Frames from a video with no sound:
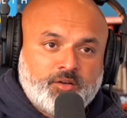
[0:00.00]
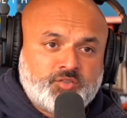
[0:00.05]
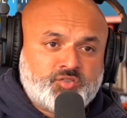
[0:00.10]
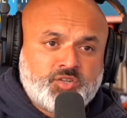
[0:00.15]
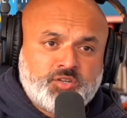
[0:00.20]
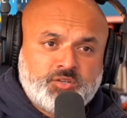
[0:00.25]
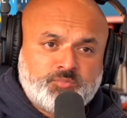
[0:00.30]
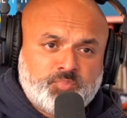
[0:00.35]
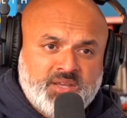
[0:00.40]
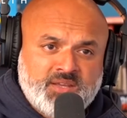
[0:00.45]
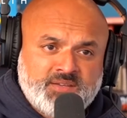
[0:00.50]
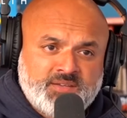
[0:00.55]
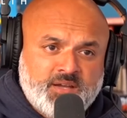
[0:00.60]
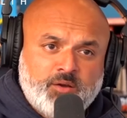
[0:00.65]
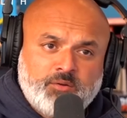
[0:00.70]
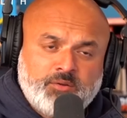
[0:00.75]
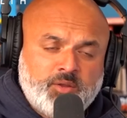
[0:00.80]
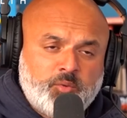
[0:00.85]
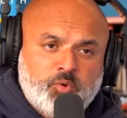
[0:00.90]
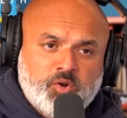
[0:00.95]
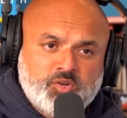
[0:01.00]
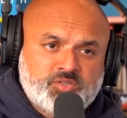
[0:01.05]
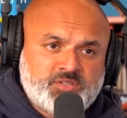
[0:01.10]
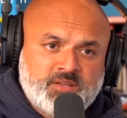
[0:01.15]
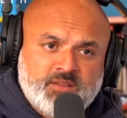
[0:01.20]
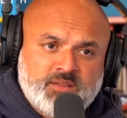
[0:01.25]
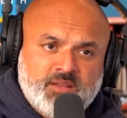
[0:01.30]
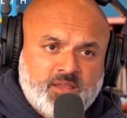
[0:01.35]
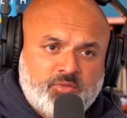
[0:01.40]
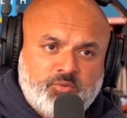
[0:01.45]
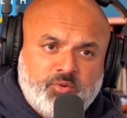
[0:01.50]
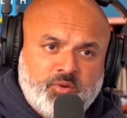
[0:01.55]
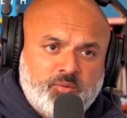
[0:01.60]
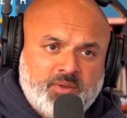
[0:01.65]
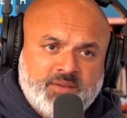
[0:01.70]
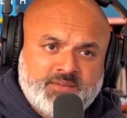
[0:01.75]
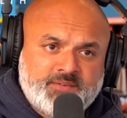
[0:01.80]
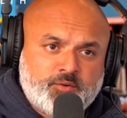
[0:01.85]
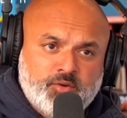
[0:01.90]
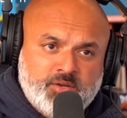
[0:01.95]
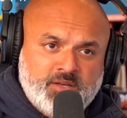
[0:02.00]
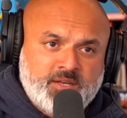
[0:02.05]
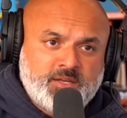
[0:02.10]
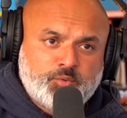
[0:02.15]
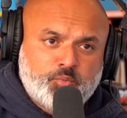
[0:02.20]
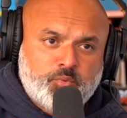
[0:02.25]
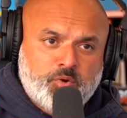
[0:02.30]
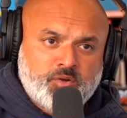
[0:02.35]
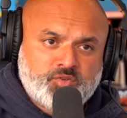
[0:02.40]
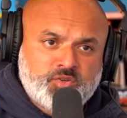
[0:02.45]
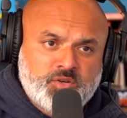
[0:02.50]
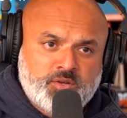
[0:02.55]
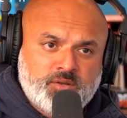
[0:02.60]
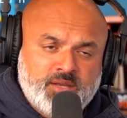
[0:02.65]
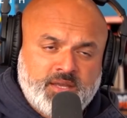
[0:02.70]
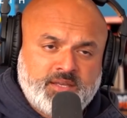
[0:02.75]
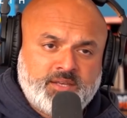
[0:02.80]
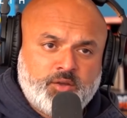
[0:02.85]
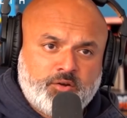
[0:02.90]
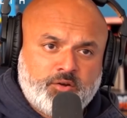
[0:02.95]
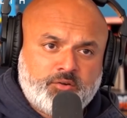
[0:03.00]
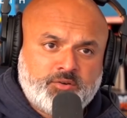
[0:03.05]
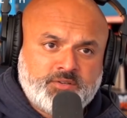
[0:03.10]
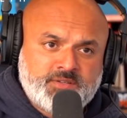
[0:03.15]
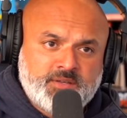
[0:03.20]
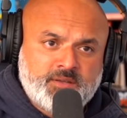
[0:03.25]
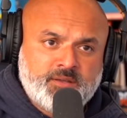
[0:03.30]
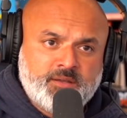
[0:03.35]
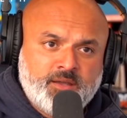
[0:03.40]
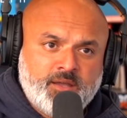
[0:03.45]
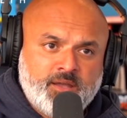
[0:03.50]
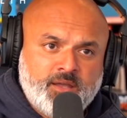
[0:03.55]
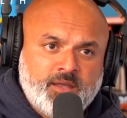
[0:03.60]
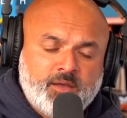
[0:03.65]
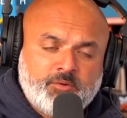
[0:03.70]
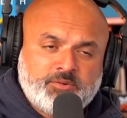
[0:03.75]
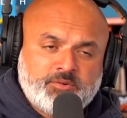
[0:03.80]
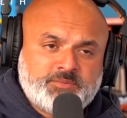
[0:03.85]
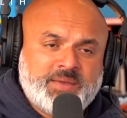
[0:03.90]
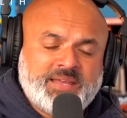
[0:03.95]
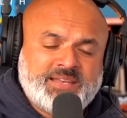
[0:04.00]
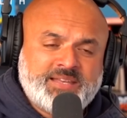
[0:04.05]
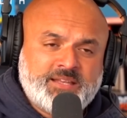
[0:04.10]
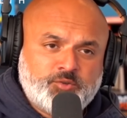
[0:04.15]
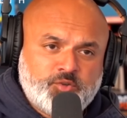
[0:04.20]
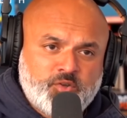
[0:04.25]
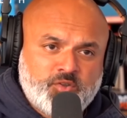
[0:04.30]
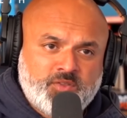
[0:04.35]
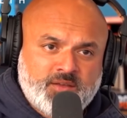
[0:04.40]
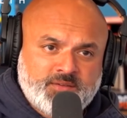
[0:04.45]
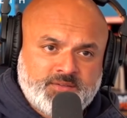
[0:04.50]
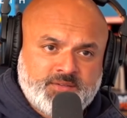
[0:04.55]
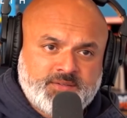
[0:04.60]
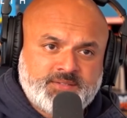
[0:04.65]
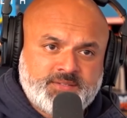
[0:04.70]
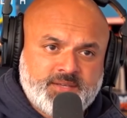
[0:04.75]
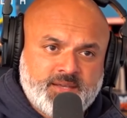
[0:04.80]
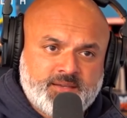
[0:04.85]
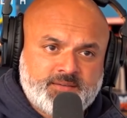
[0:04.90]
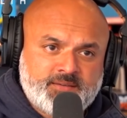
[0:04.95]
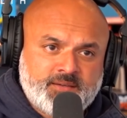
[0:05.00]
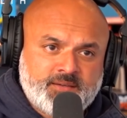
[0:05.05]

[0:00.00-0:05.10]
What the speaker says: Dude, please. I only watched it like 3 weeks ago. You need to watch it. Idiocracy. It was made in 2006.